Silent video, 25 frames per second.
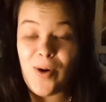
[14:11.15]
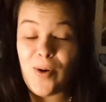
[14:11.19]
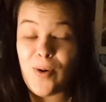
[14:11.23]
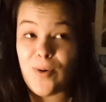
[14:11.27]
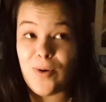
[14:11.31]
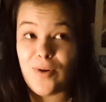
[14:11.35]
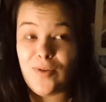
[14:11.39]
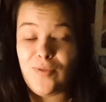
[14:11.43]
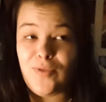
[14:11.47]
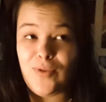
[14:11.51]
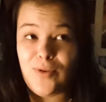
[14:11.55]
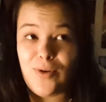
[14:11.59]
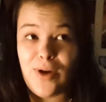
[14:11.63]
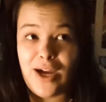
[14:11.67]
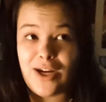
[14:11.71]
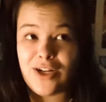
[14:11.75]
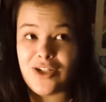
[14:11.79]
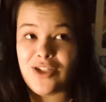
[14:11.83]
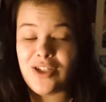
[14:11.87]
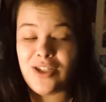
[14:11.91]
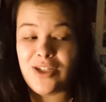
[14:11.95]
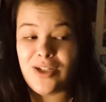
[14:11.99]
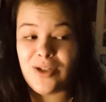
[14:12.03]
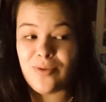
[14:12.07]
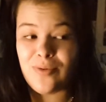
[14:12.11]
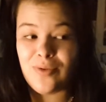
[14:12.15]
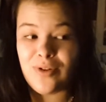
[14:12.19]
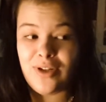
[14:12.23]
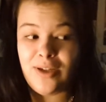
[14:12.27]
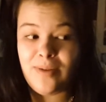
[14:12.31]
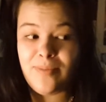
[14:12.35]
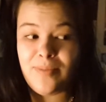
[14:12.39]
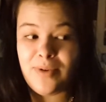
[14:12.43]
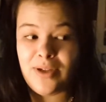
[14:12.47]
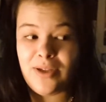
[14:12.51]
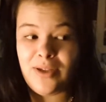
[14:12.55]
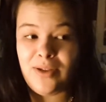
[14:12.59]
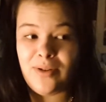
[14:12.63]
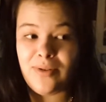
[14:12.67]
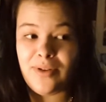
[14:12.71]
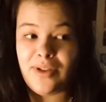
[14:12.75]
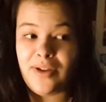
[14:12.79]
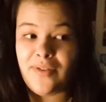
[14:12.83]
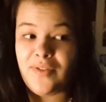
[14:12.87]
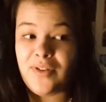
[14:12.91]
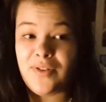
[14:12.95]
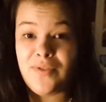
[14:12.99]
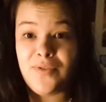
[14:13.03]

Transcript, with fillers: or if you actually agree but you love